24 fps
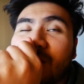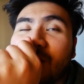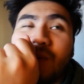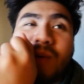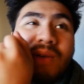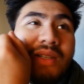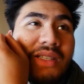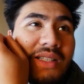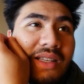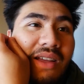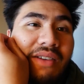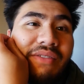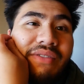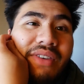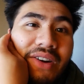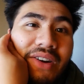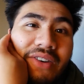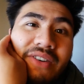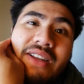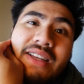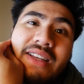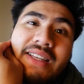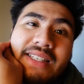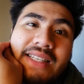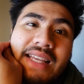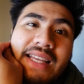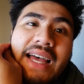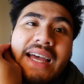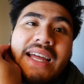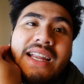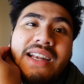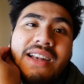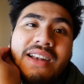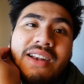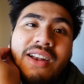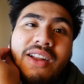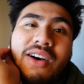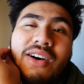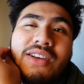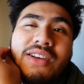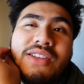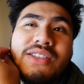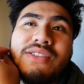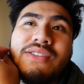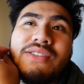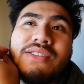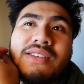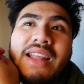It was a very sad
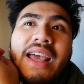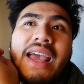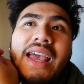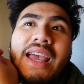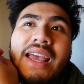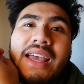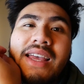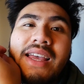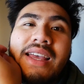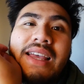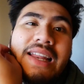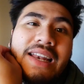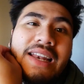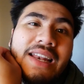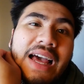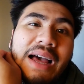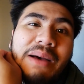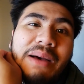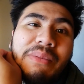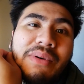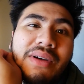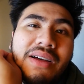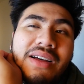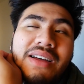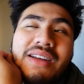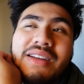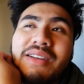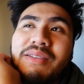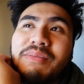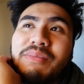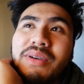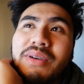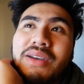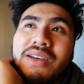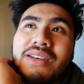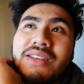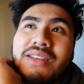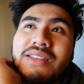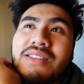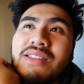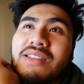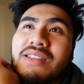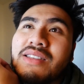last day in Napa because